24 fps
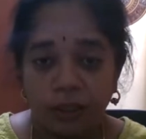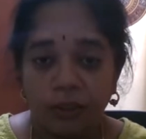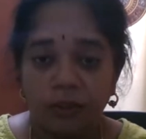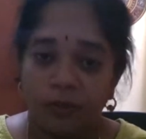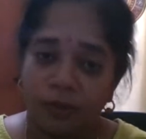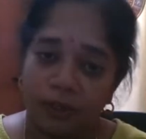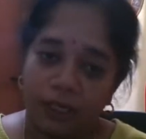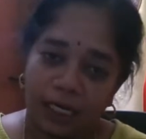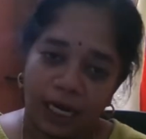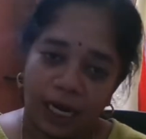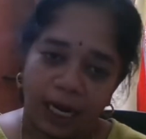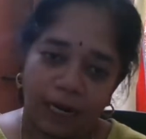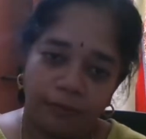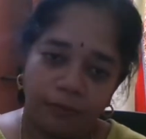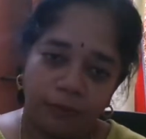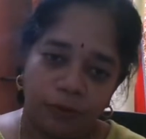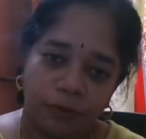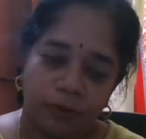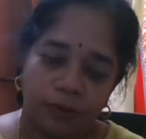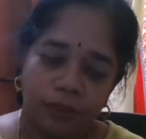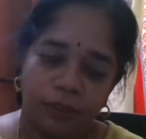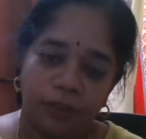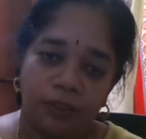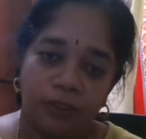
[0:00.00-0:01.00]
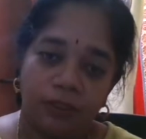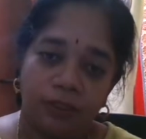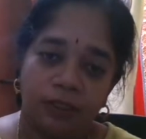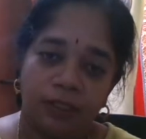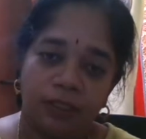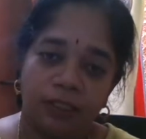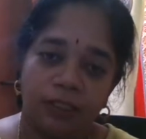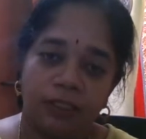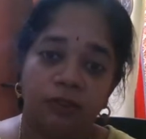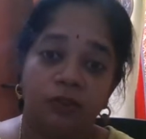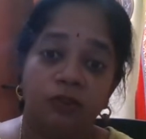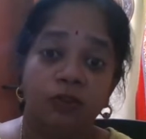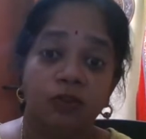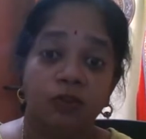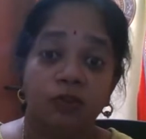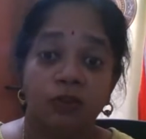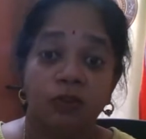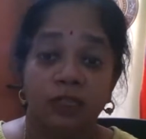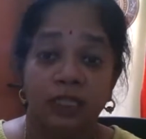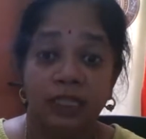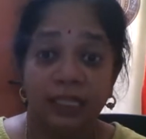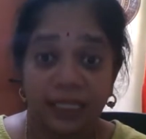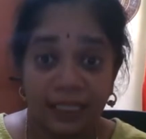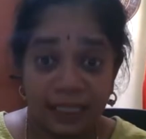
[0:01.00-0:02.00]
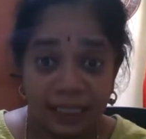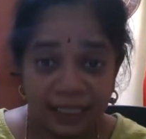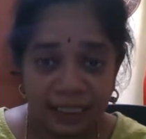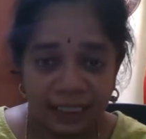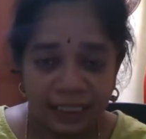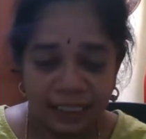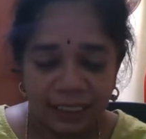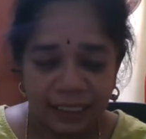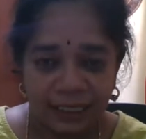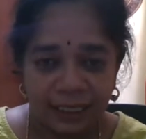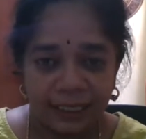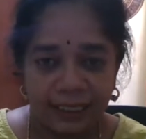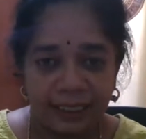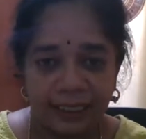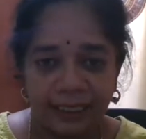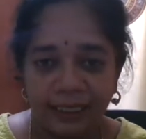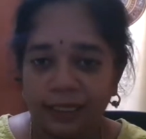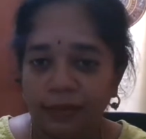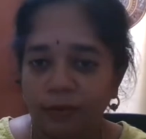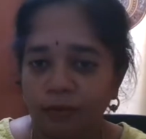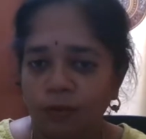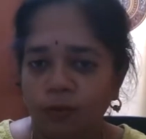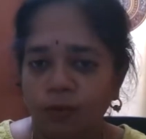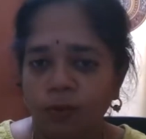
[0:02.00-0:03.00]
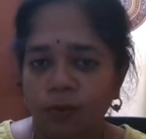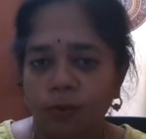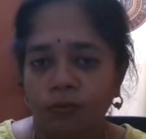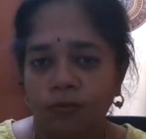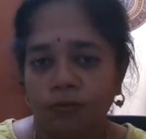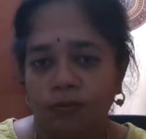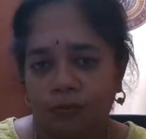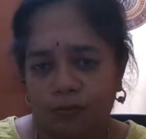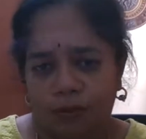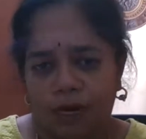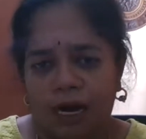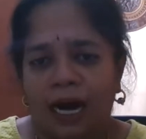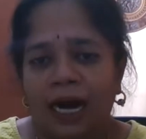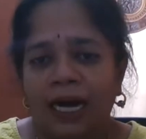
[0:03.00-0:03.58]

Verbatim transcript: Today I'm going to uh, introduce you to an interesting lady whom